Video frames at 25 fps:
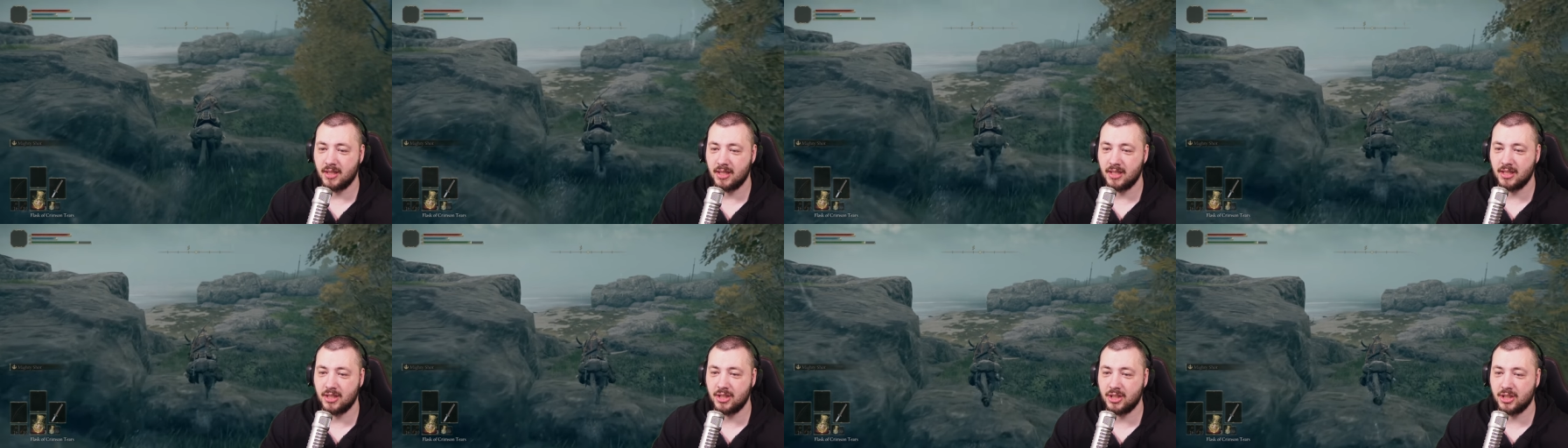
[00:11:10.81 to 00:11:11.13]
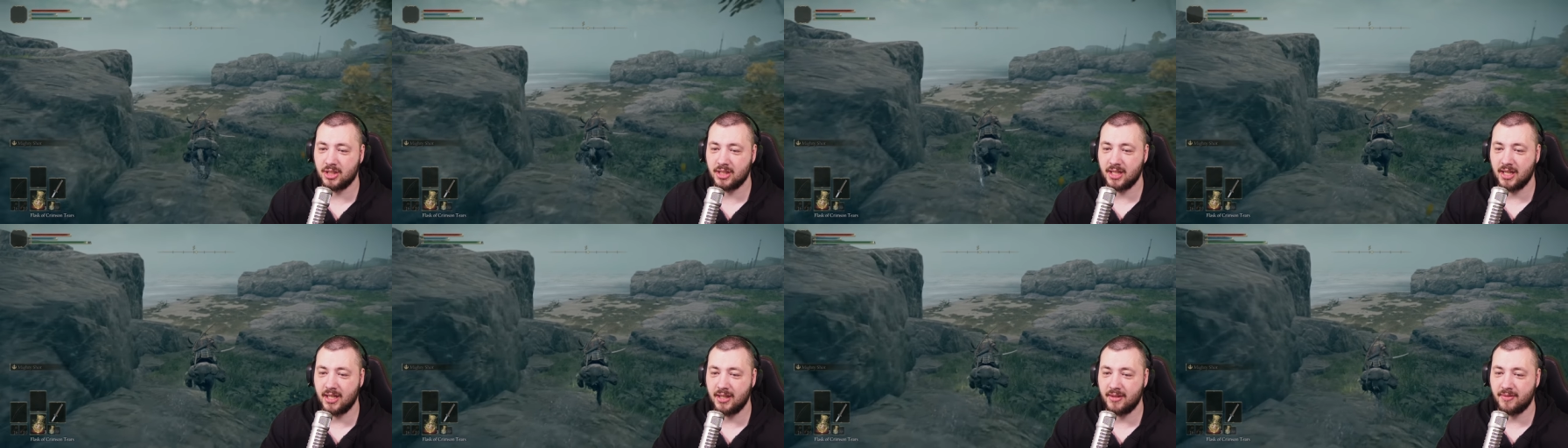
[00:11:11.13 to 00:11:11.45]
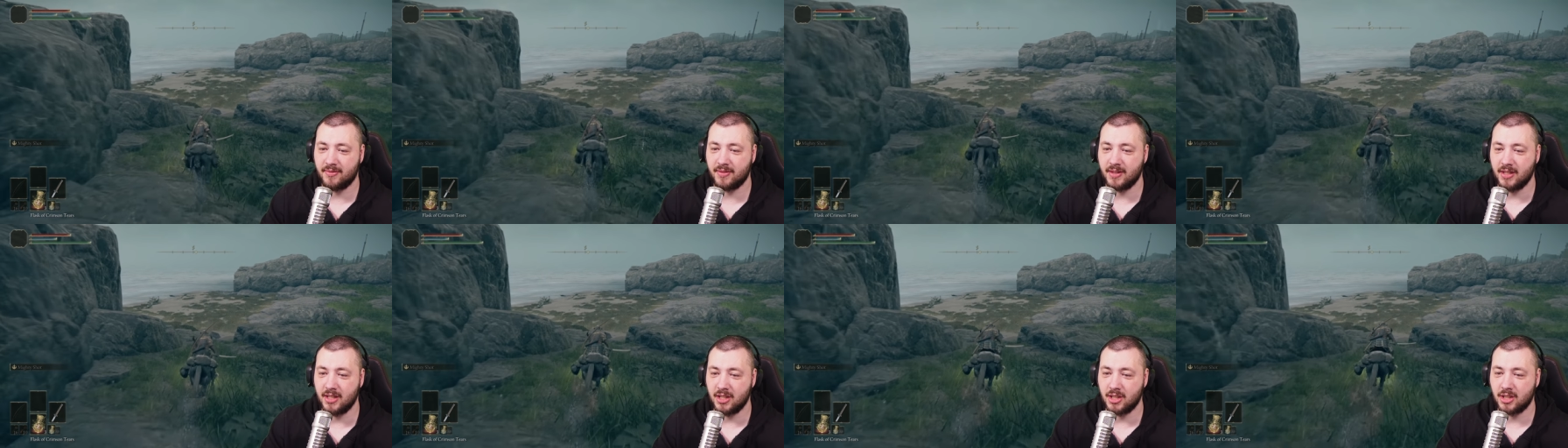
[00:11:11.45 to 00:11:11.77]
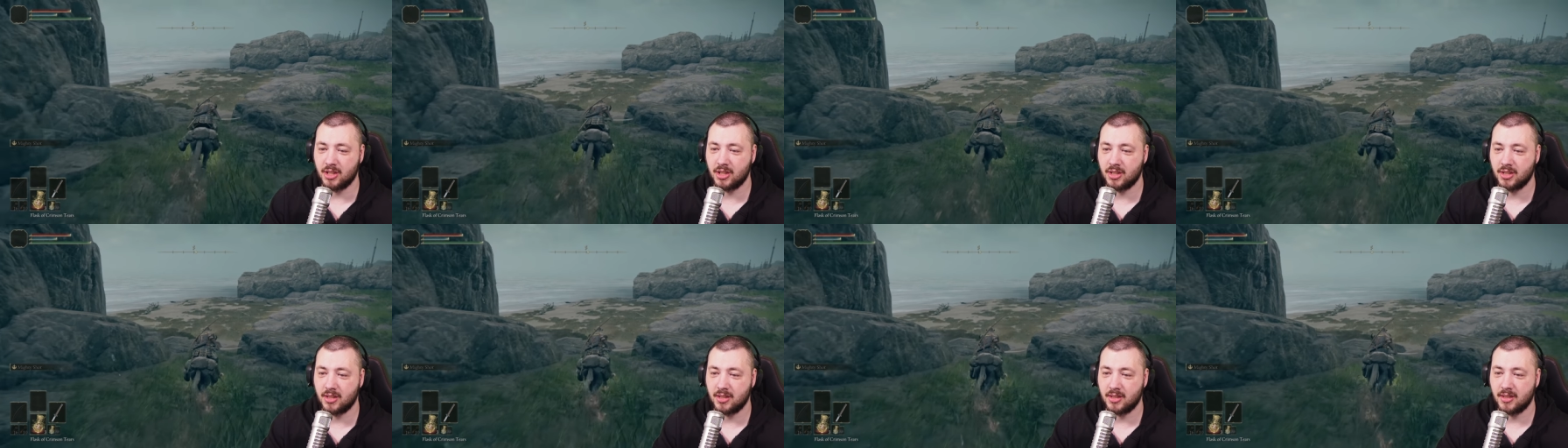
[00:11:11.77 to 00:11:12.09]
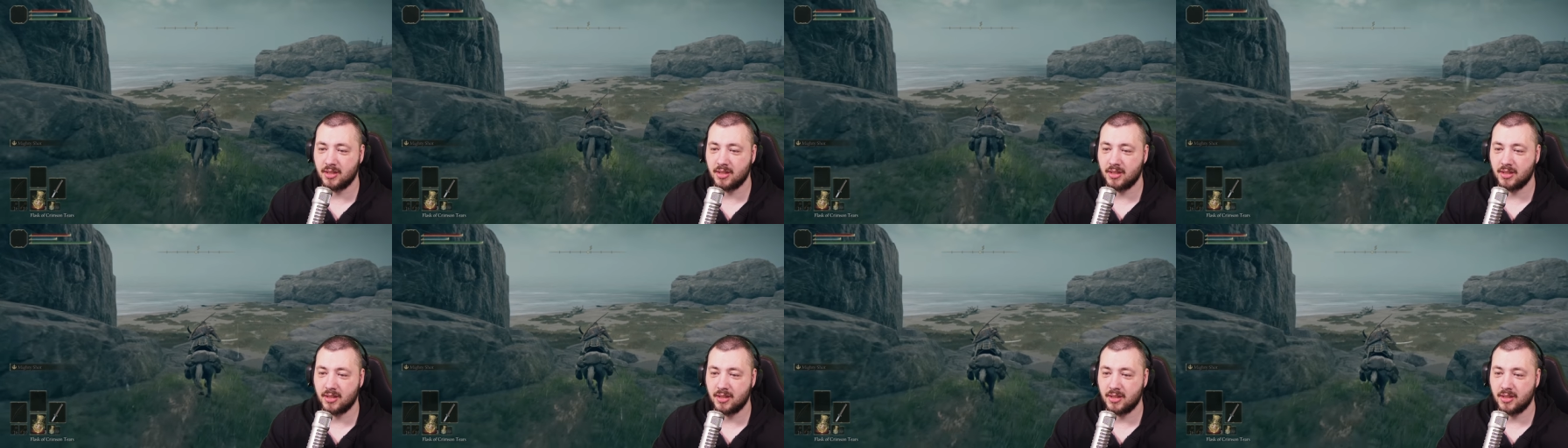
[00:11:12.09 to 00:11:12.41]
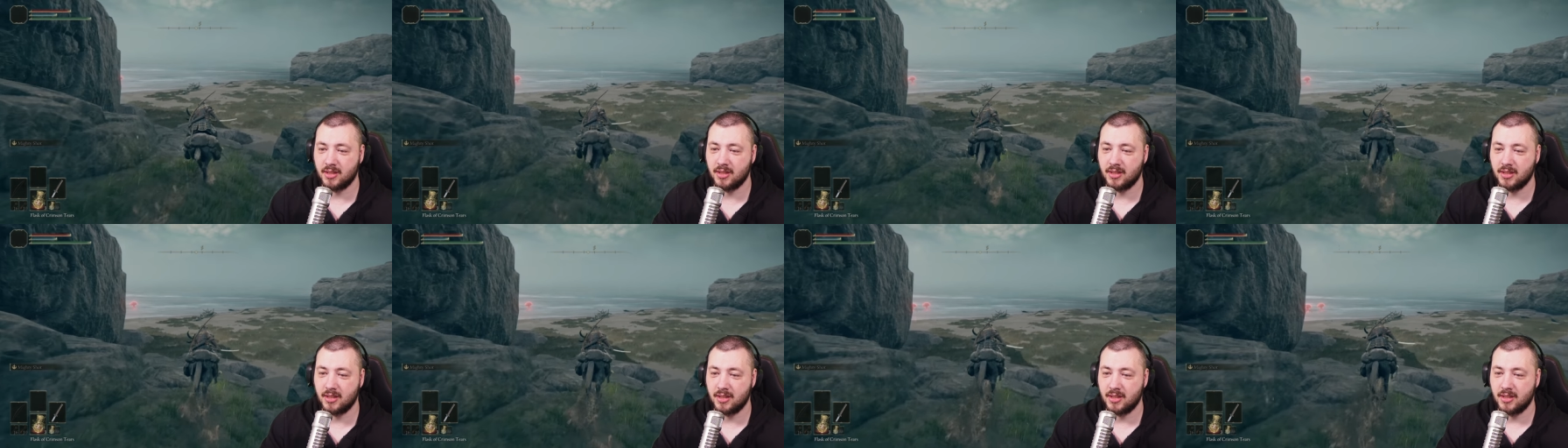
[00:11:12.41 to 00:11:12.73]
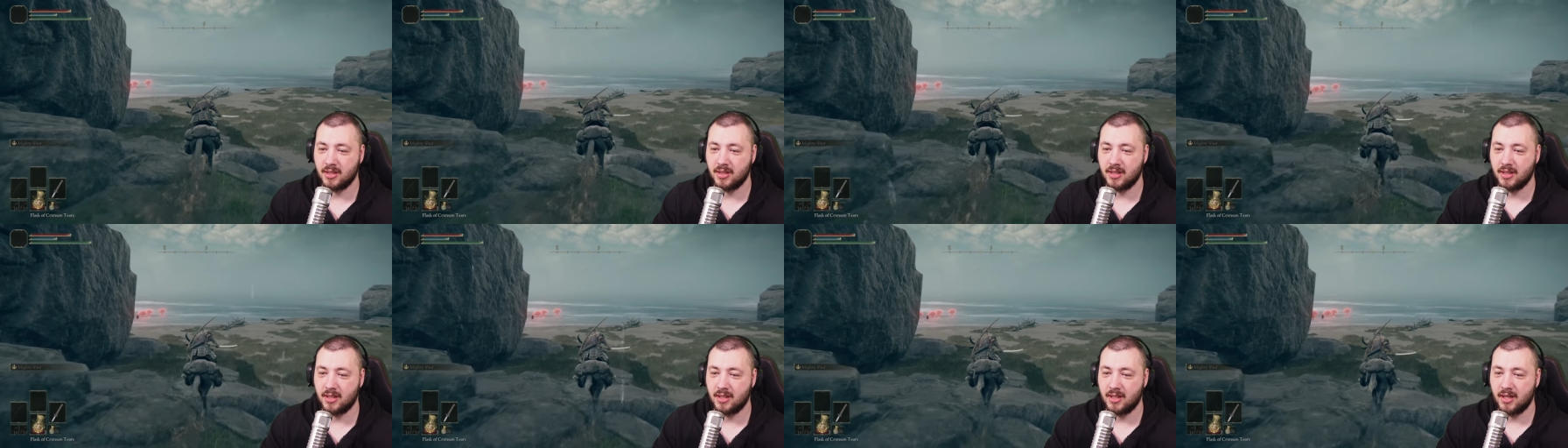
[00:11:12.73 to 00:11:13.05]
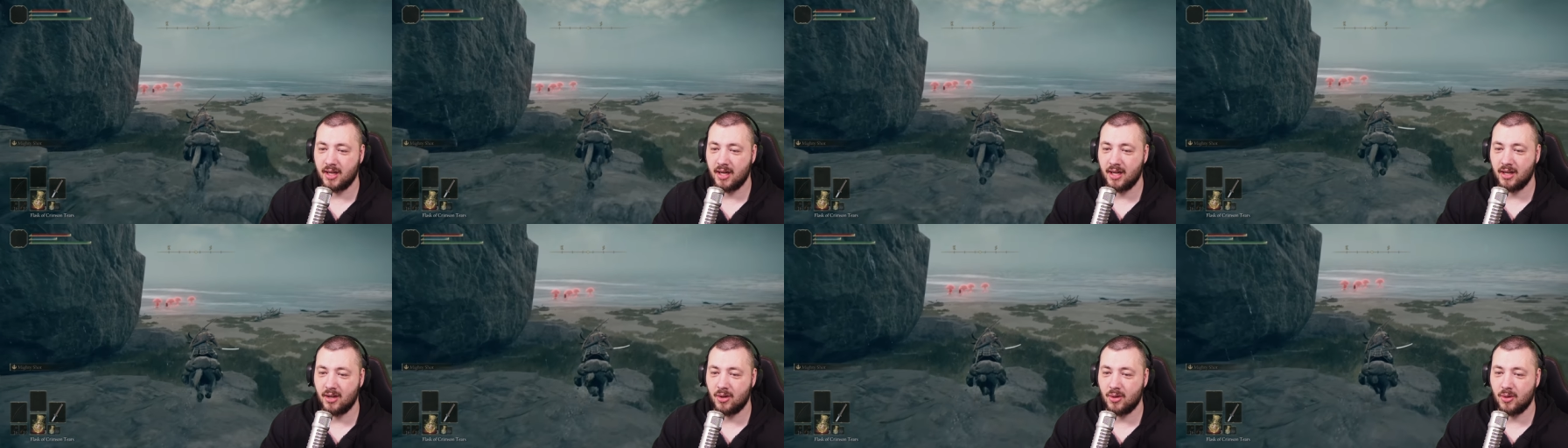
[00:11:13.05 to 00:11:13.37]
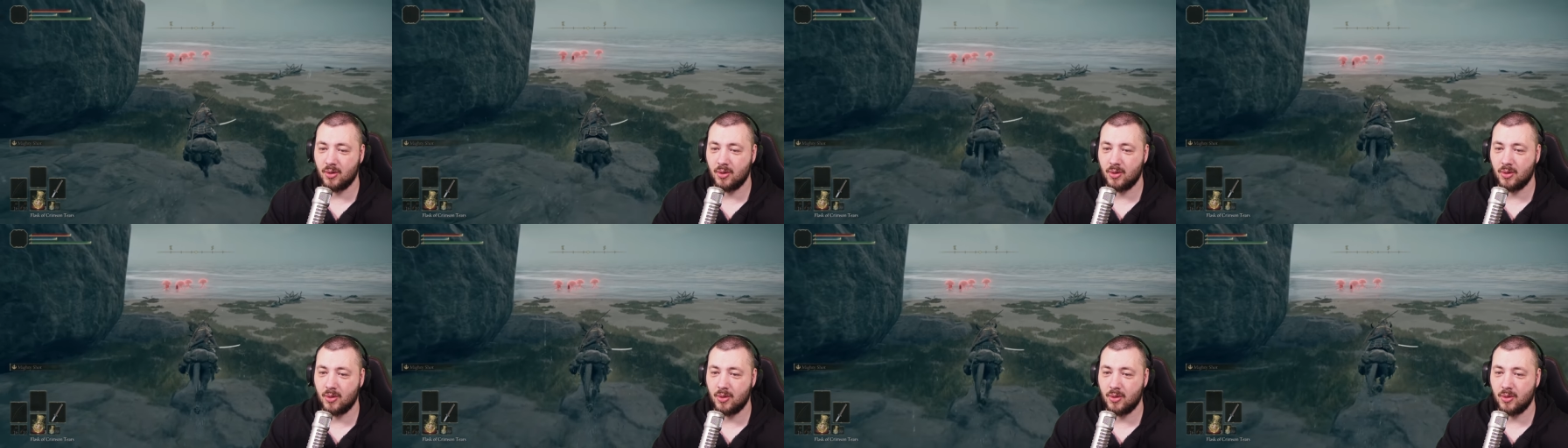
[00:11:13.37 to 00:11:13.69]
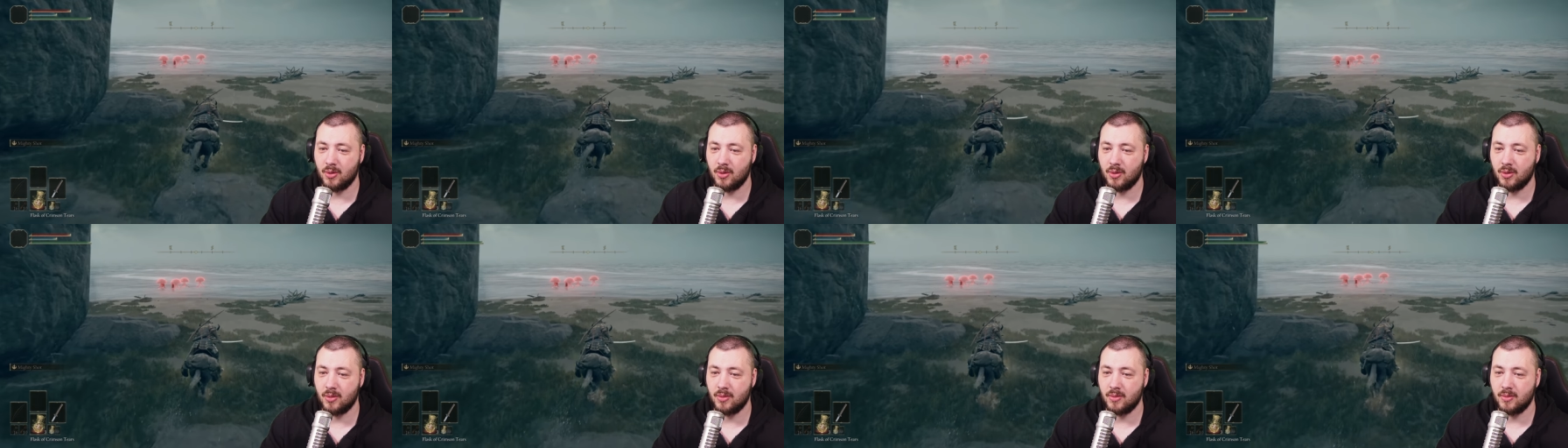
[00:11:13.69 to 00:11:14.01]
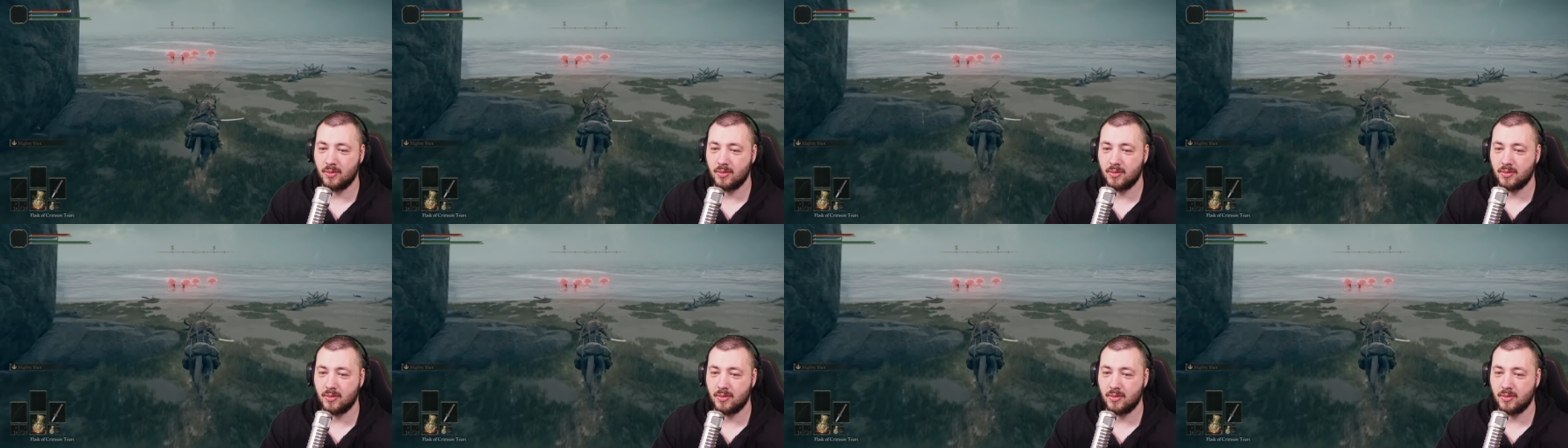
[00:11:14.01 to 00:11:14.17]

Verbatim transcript: jellyfish. Hello.